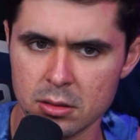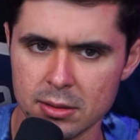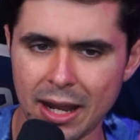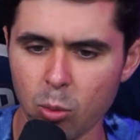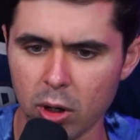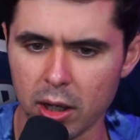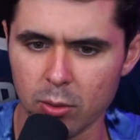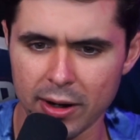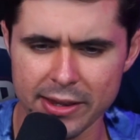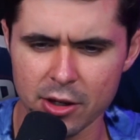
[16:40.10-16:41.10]
Now what?
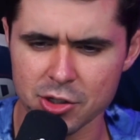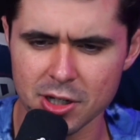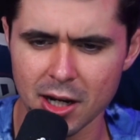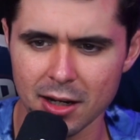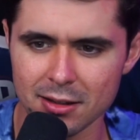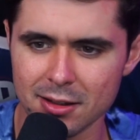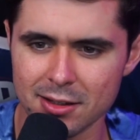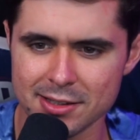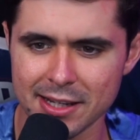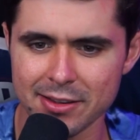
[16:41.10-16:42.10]
Why are they all shocked? He
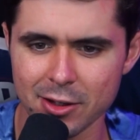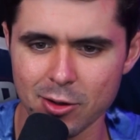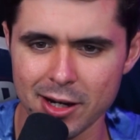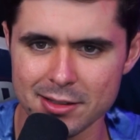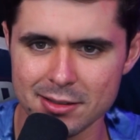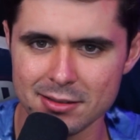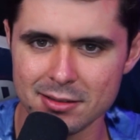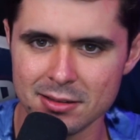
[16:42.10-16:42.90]
didn't say anything crazy.